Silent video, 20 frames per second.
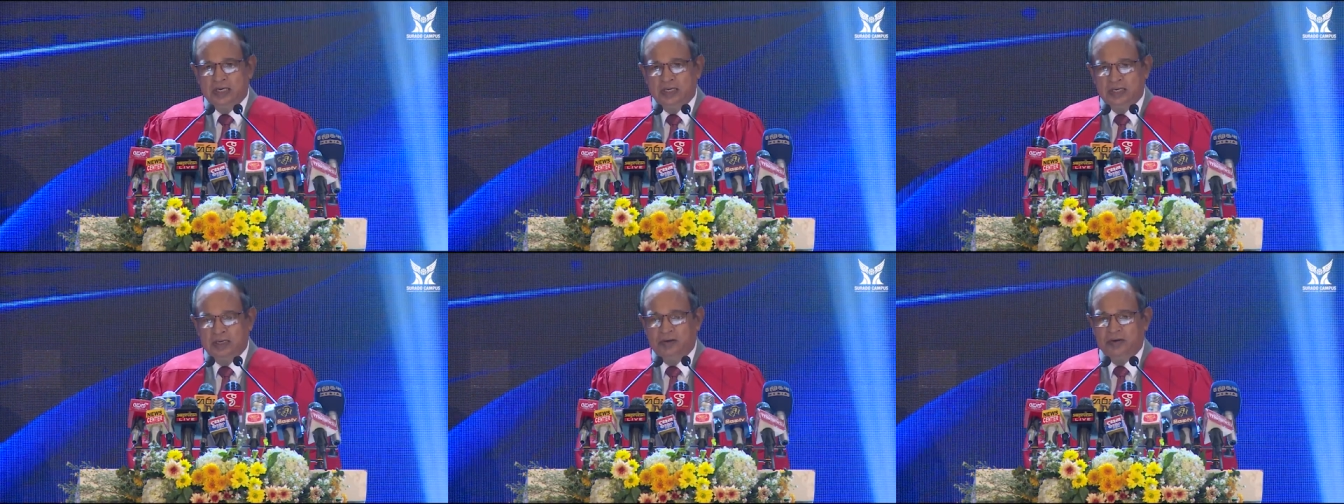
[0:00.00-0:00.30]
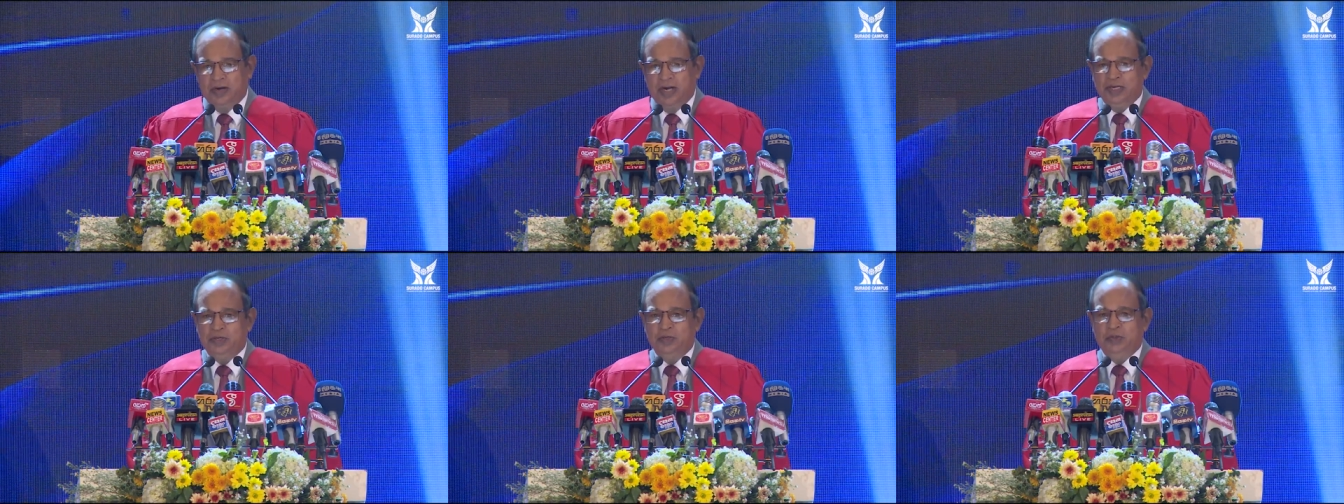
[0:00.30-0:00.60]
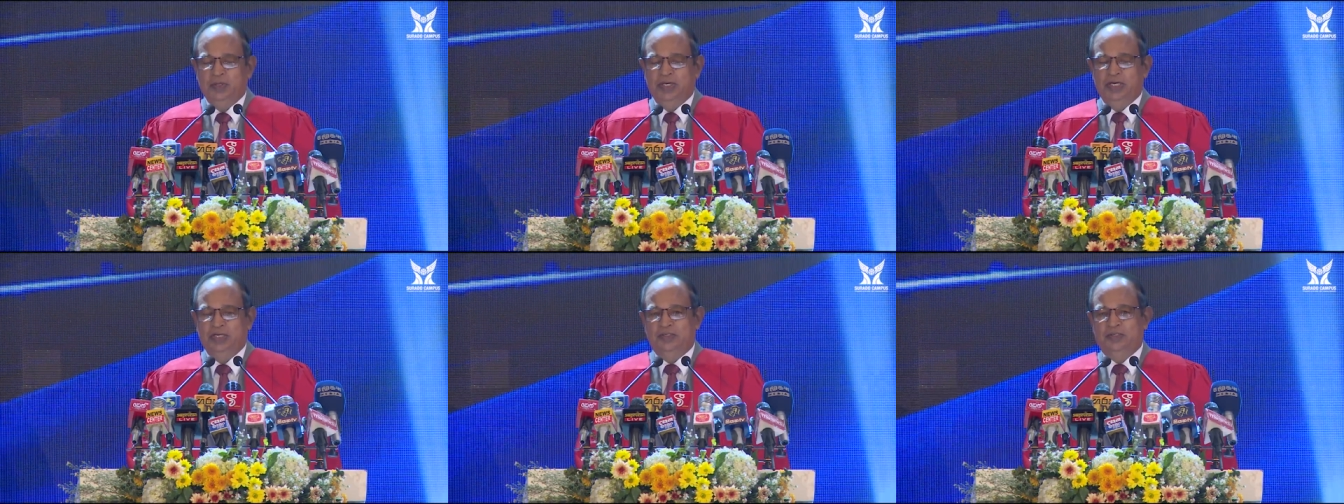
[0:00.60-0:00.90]

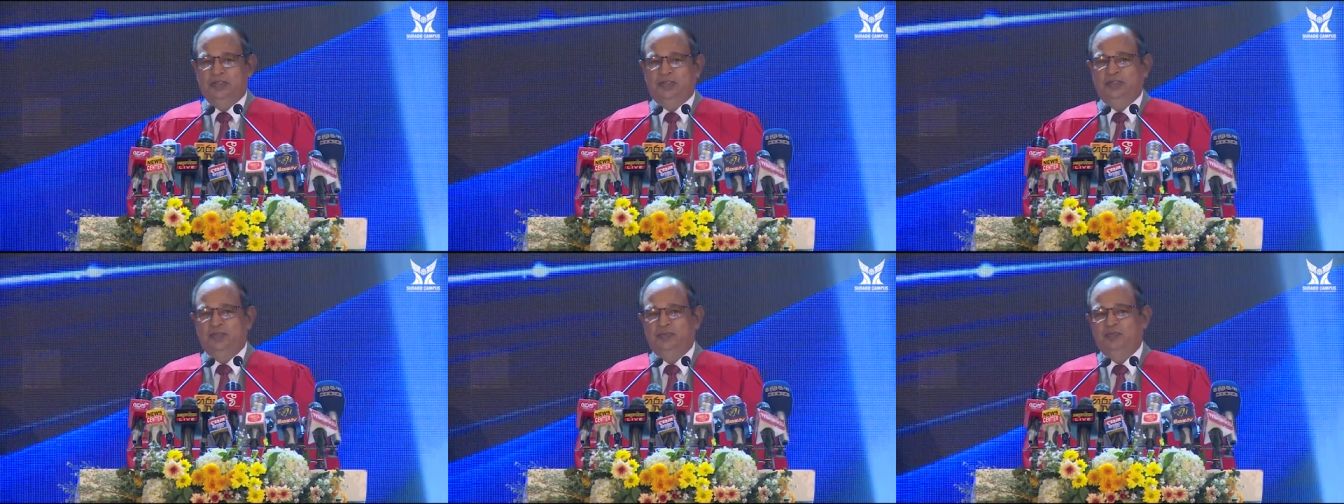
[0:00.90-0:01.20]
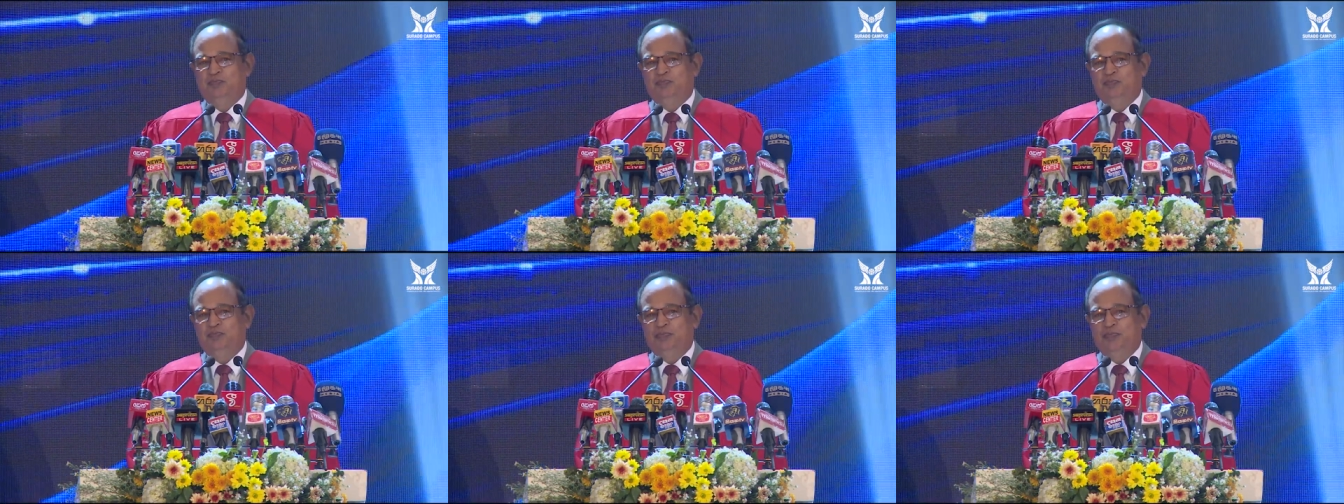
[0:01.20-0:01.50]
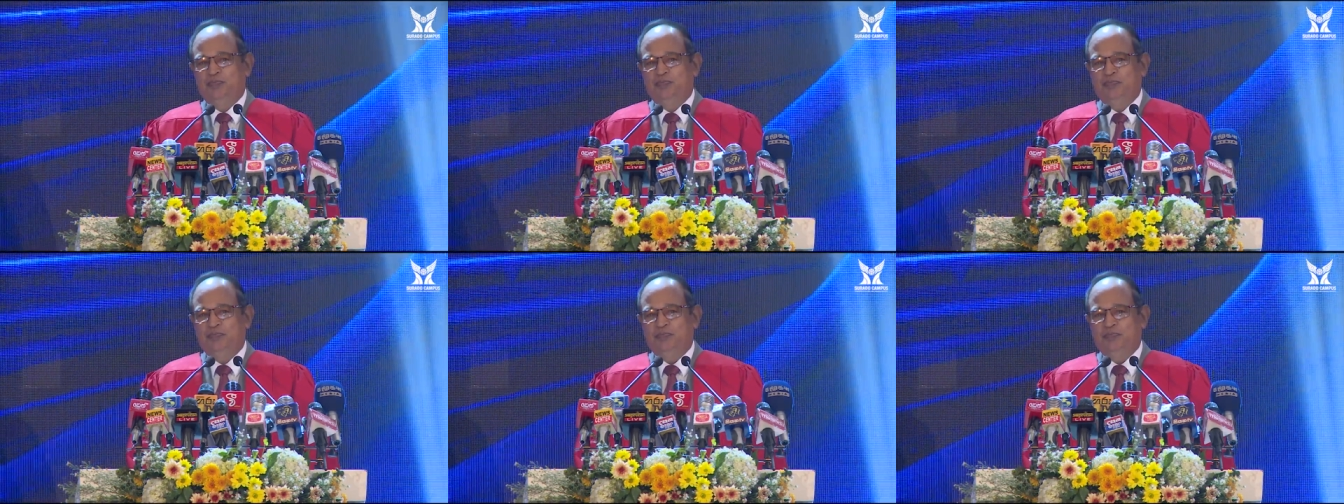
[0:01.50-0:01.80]
graduates.
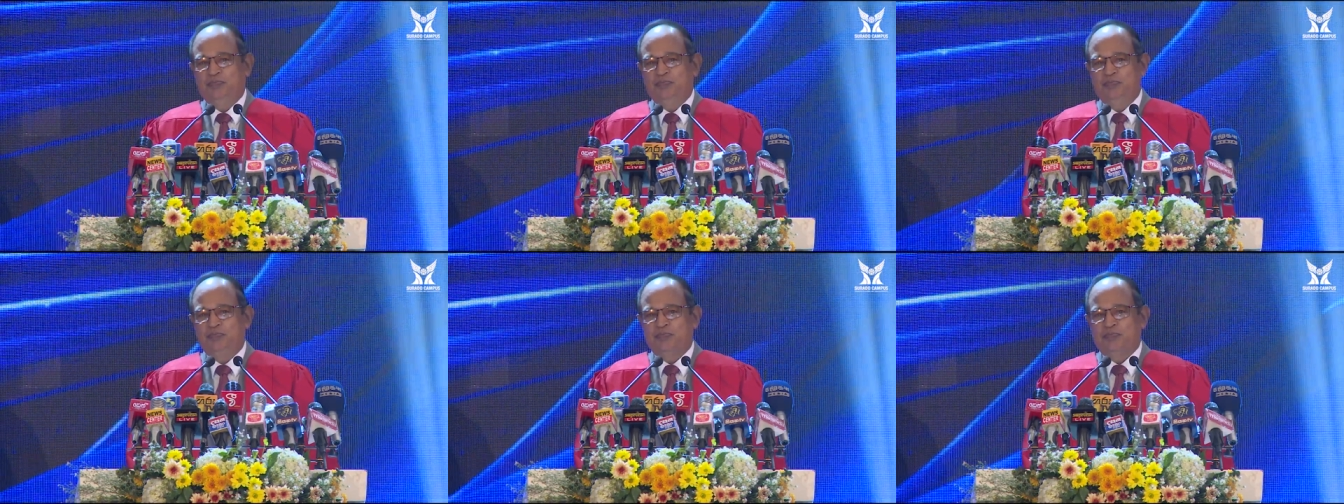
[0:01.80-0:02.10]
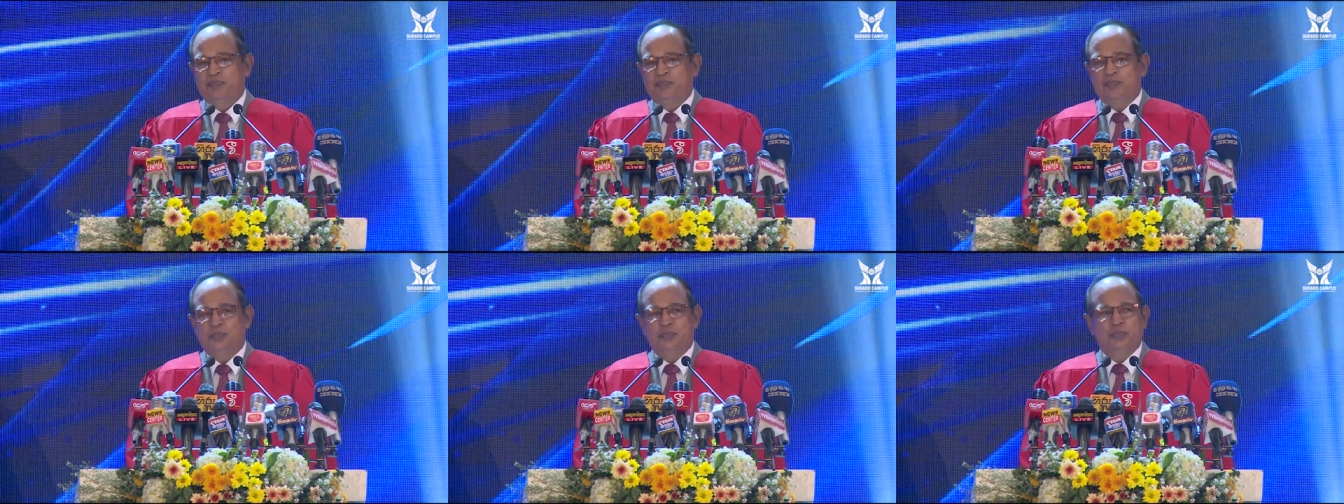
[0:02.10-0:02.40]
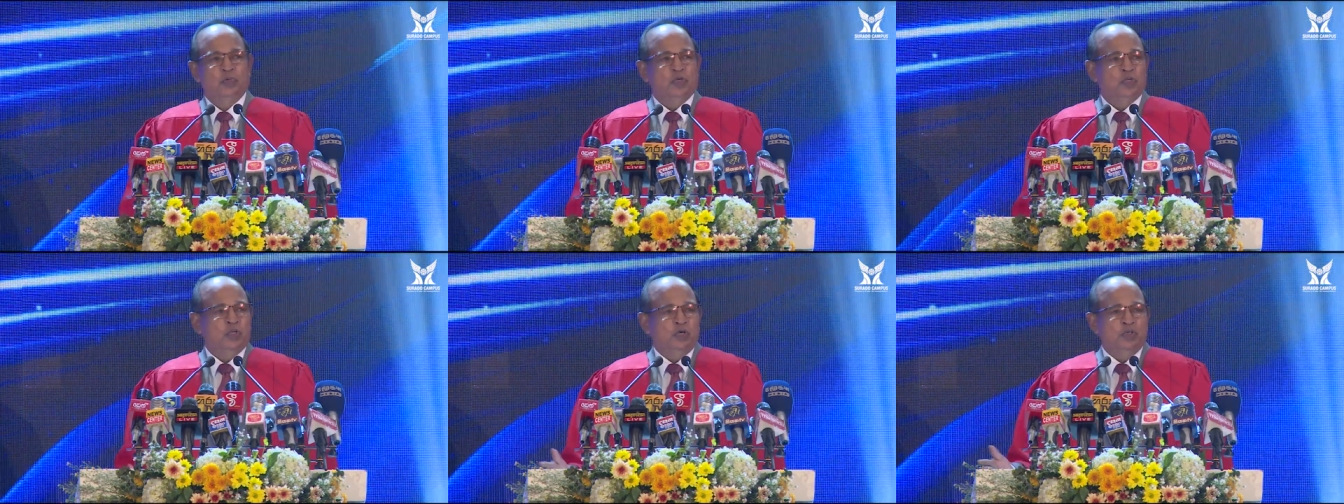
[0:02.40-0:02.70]
So
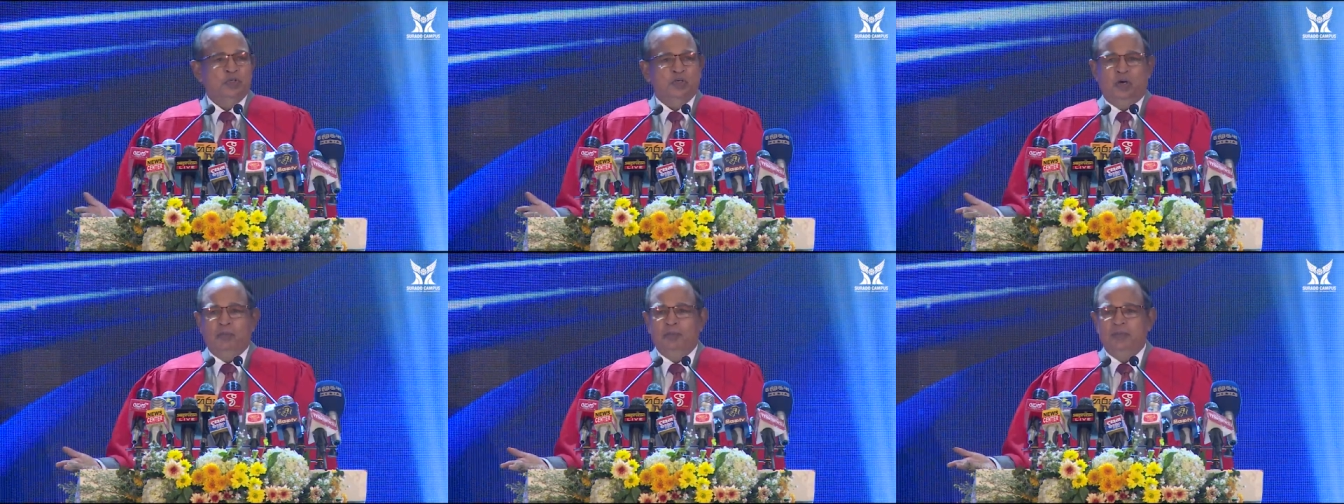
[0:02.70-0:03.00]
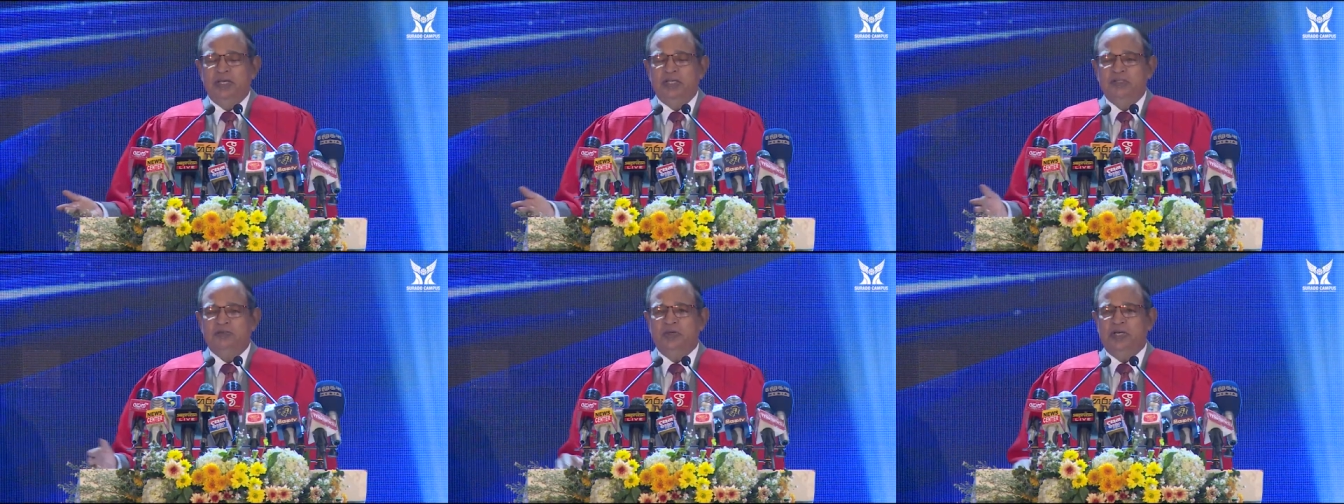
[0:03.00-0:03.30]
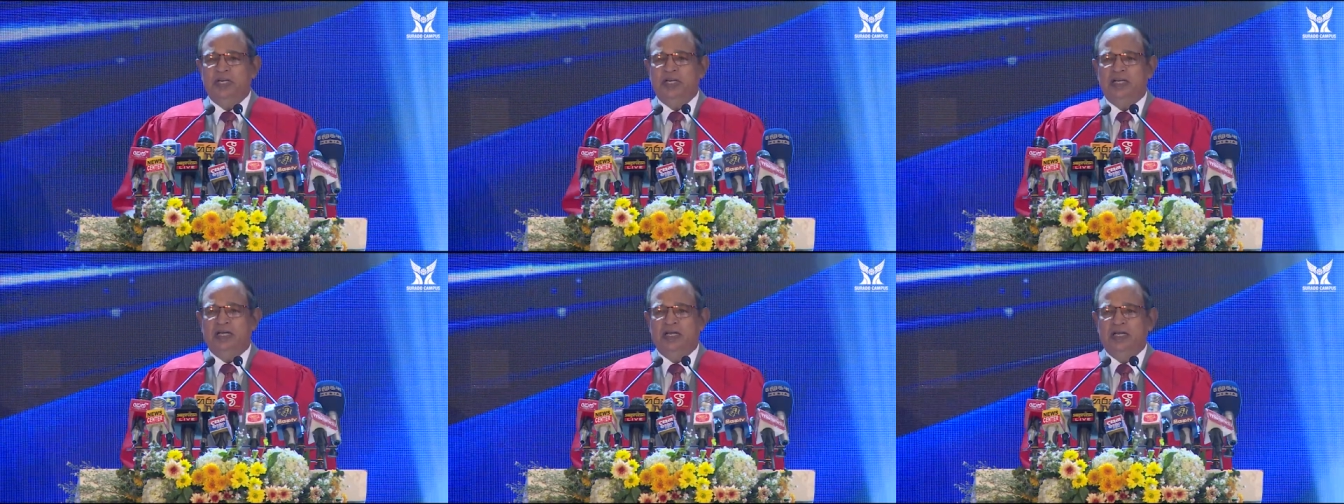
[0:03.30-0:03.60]
your job is
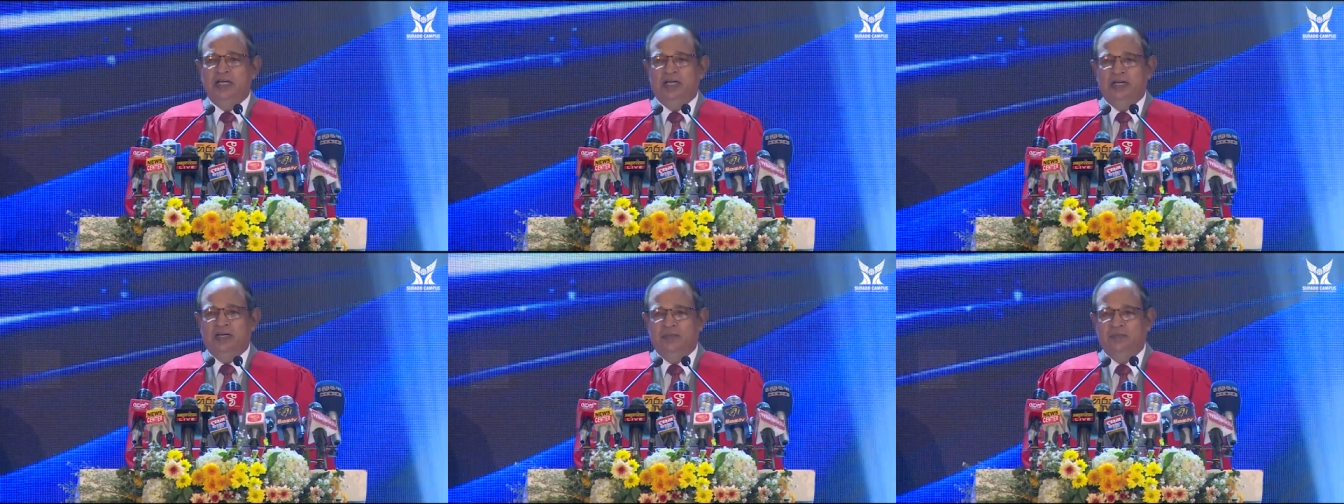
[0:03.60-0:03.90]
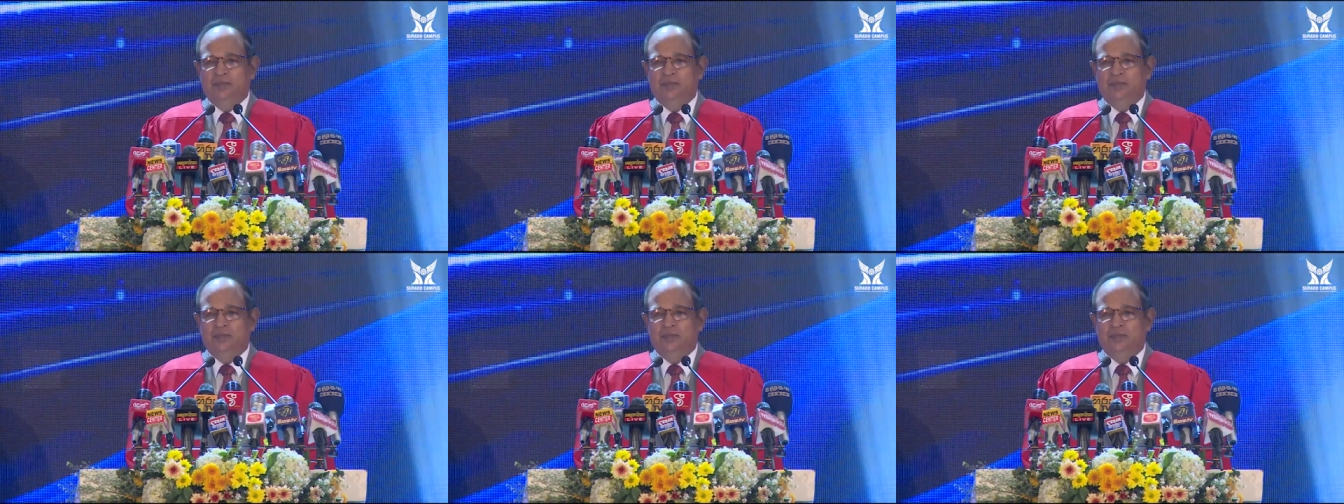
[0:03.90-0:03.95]
very clear.